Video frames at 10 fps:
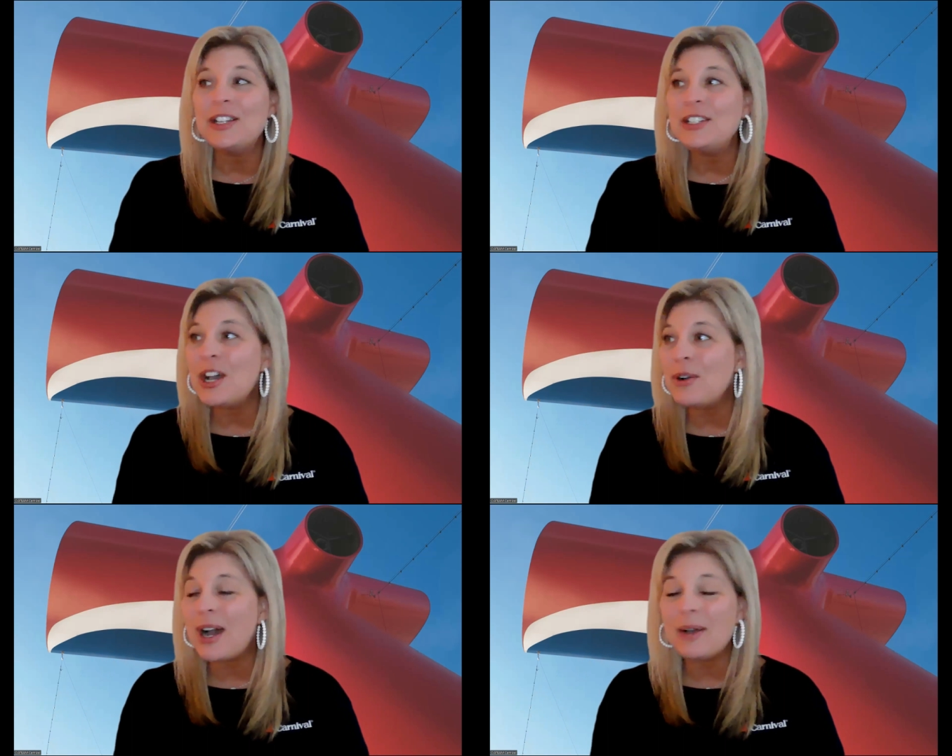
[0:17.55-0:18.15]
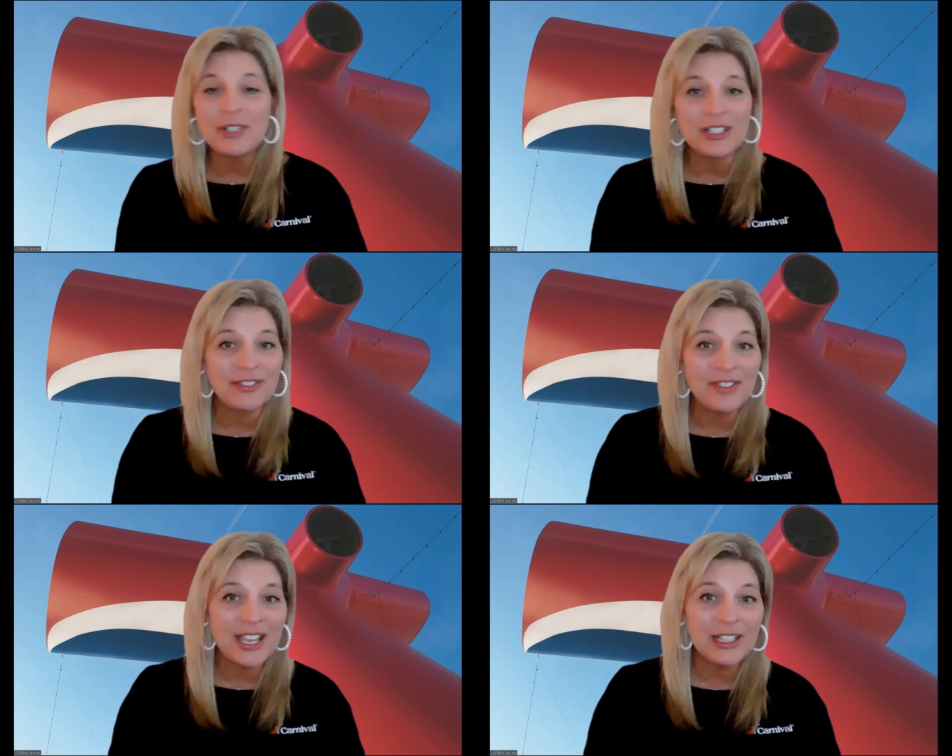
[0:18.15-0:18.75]
no options
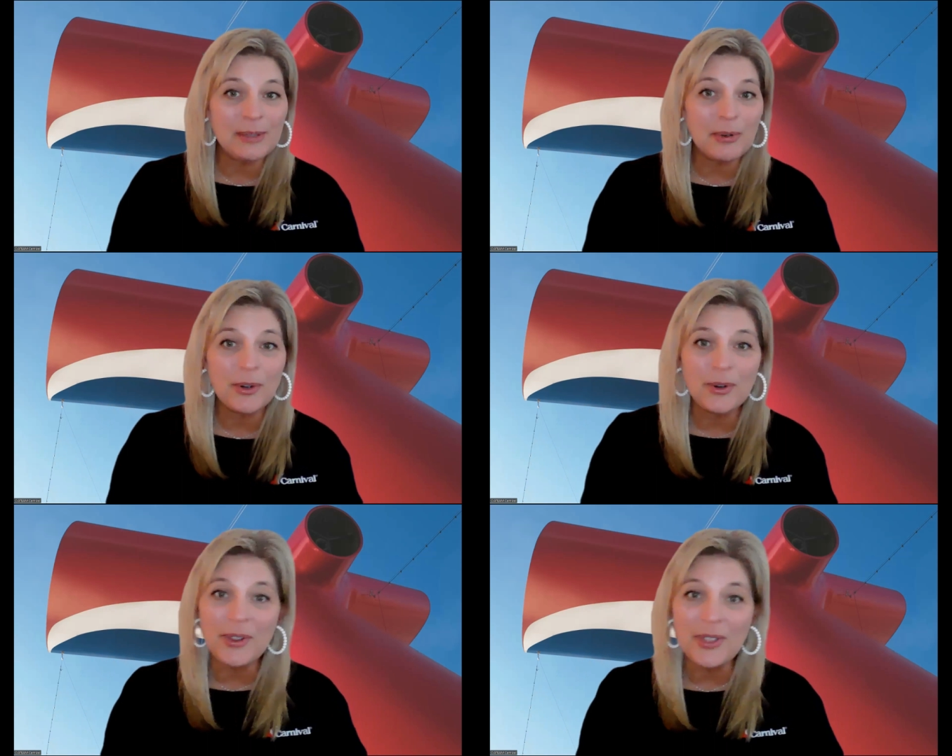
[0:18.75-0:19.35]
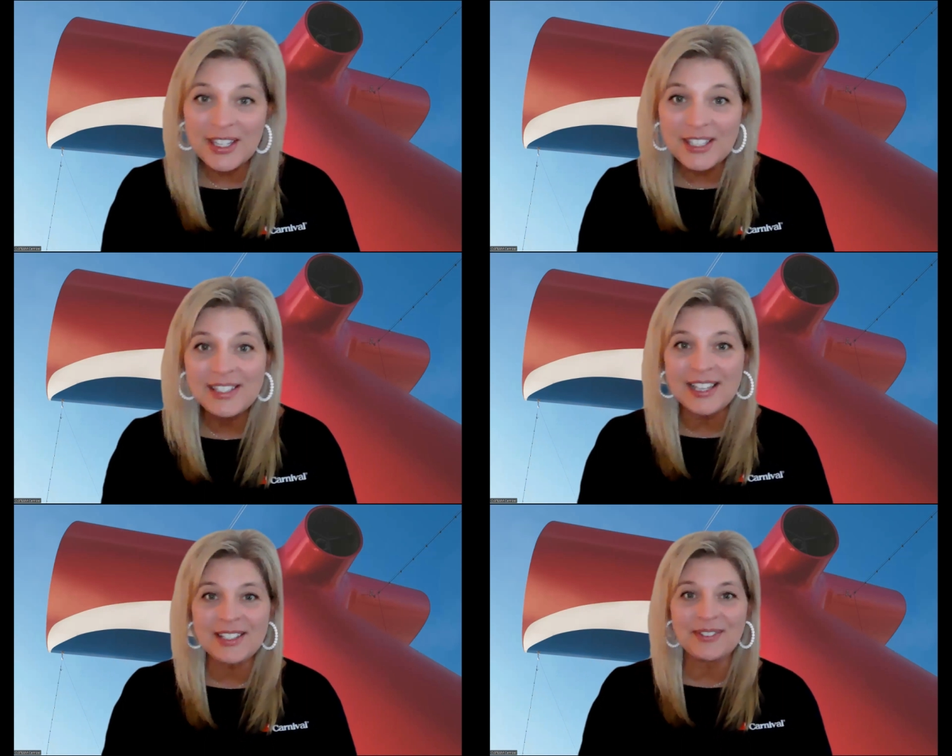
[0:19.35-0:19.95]
available or this
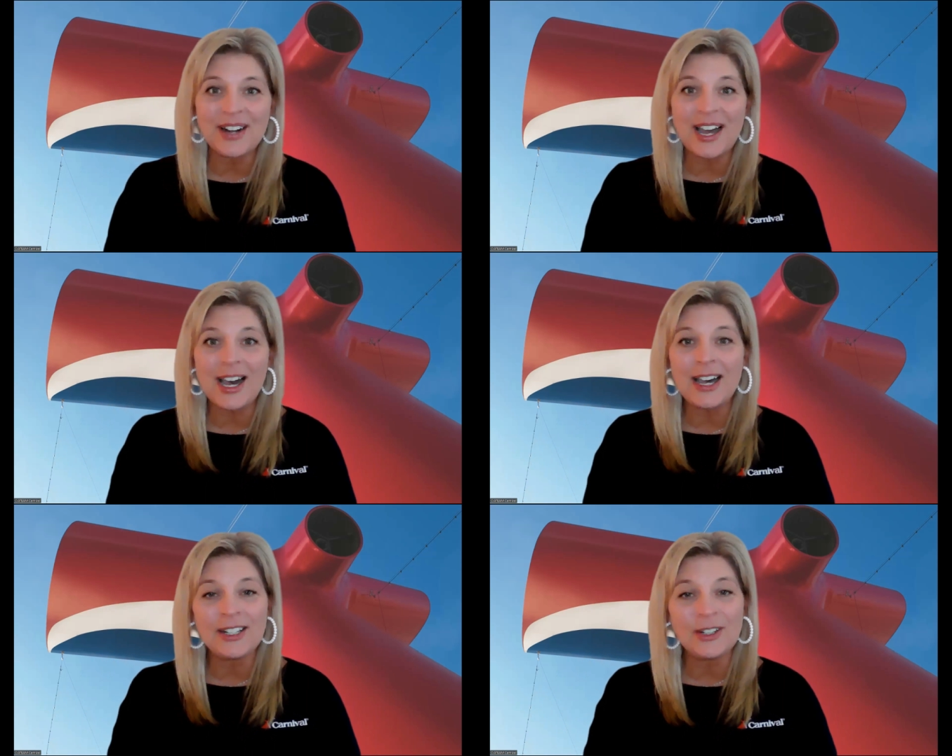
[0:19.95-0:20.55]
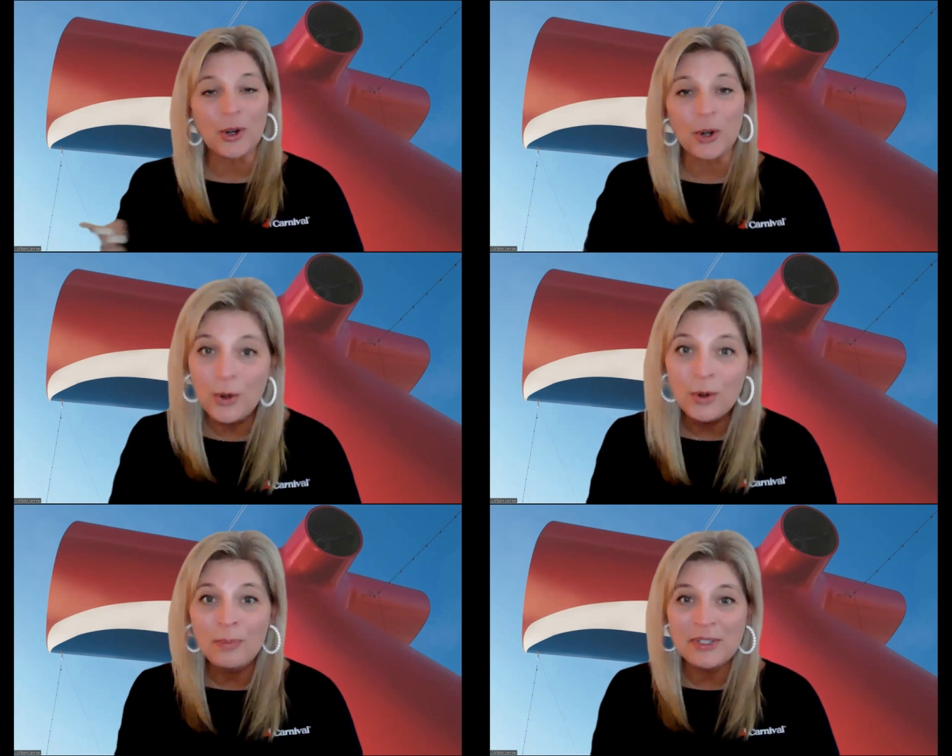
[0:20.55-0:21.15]
doesn't rock or
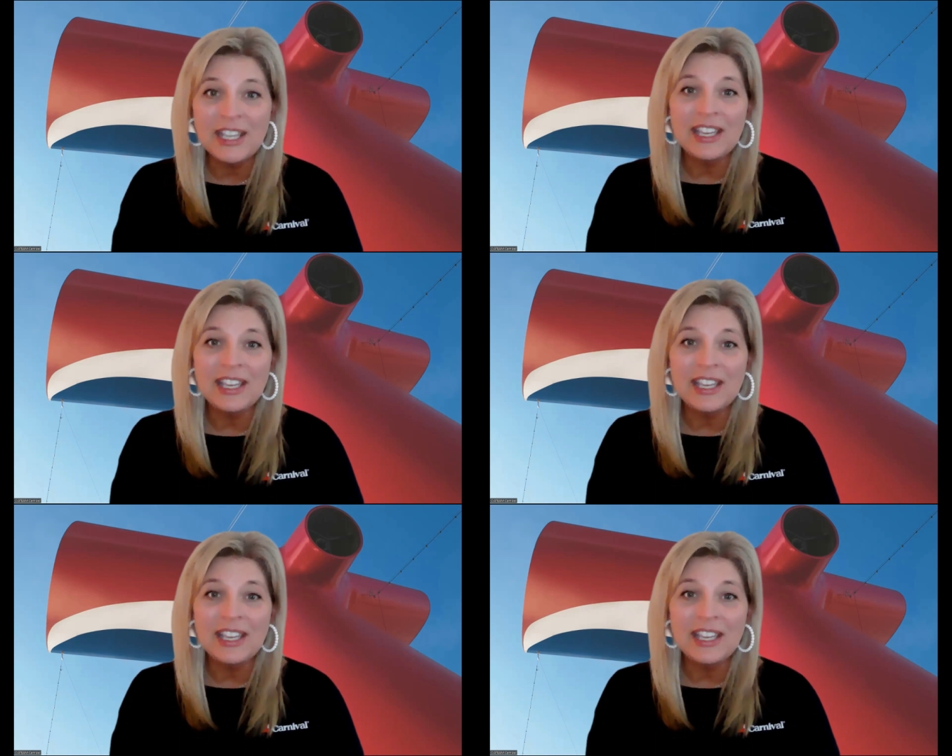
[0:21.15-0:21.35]
oops,